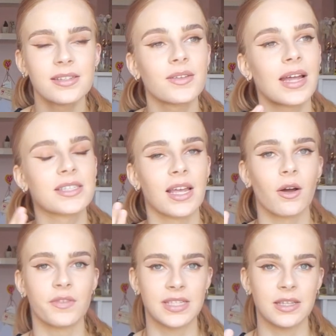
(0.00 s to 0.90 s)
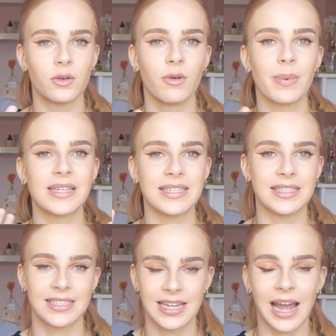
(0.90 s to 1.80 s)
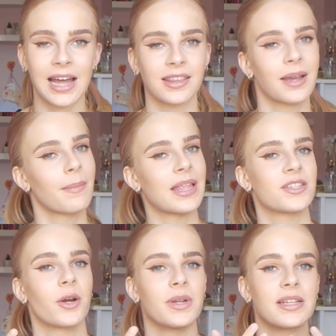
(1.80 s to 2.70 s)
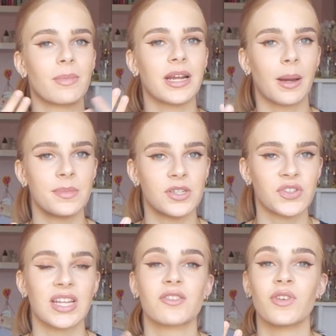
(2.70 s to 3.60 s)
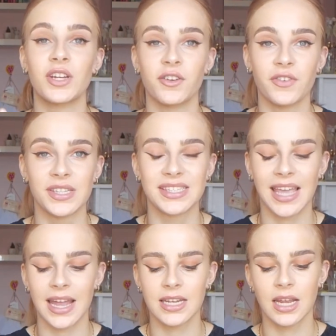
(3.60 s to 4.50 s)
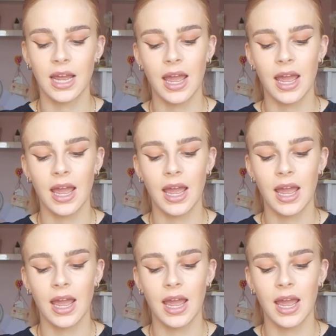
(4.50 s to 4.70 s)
so that's like obviously your ability to tan, like melatonin when it comes to your skin, it's really good for your skin,